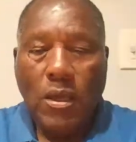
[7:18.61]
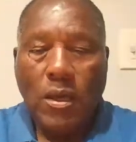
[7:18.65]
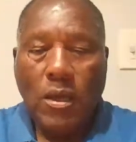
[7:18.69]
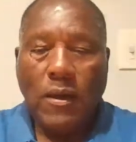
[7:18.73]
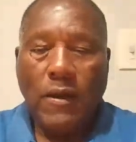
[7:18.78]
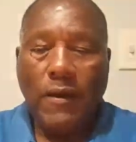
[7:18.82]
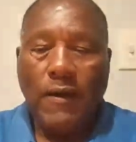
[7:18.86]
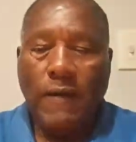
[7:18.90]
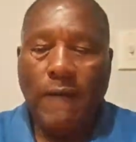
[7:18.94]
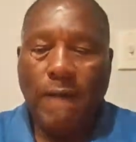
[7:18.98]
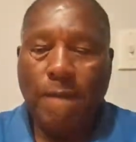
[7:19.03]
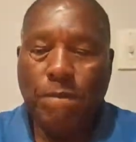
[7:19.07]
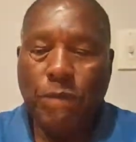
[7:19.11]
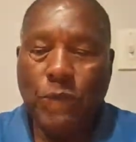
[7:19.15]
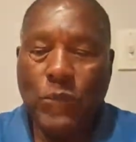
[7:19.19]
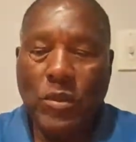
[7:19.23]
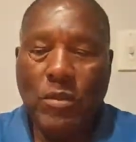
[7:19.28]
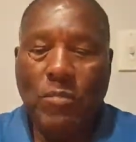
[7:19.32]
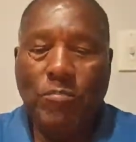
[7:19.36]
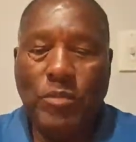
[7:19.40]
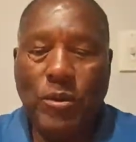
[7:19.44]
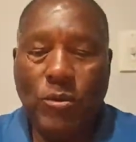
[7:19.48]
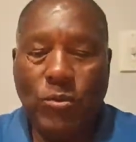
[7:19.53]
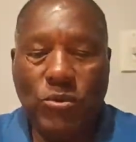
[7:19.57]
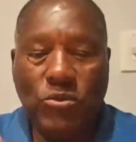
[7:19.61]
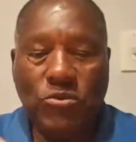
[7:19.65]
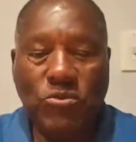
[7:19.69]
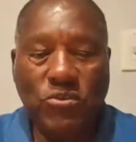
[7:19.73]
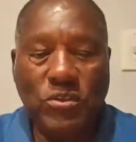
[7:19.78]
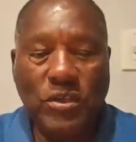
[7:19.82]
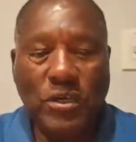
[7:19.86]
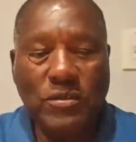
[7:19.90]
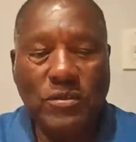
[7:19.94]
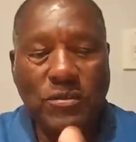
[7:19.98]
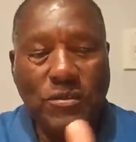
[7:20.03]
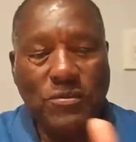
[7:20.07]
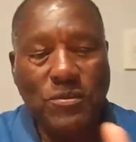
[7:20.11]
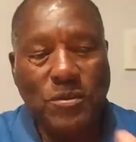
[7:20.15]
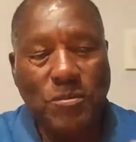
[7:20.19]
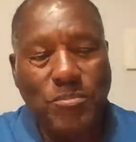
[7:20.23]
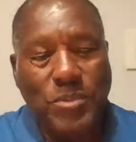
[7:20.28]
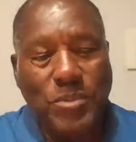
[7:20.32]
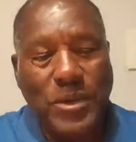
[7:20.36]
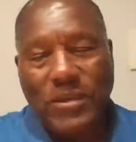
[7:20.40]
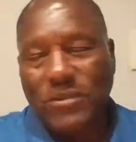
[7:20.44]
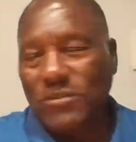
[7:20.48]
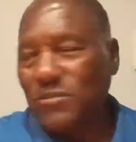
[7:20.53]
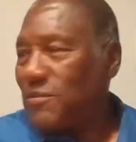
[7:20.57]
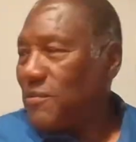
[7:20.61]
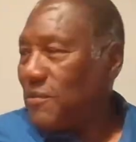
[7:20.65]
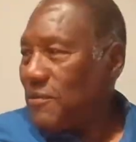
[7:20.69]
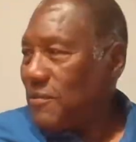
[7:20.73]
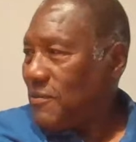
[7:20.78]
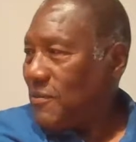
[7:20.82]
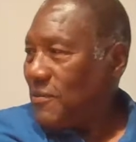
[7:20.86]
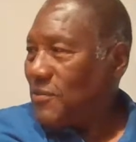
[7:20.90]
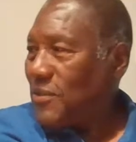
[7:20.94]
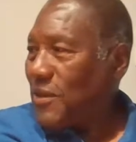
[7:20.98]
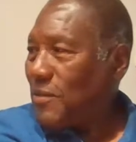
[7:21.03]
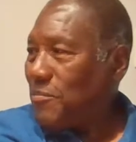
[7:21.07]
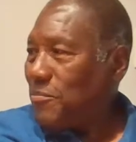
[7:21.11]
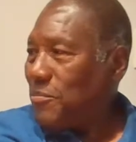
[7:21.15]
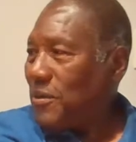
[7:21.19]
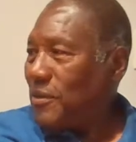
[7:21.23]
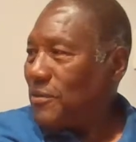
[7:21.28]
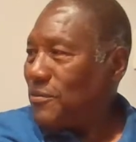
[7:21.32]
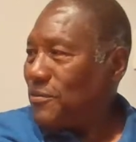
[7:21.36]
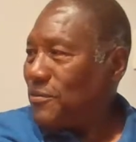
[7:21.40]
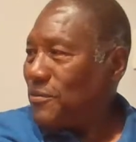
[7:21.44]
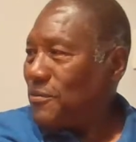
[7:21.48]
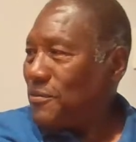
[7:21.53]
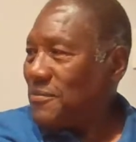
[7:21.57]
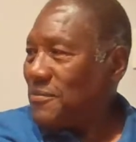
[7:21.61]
But we sat on the back seat of that bus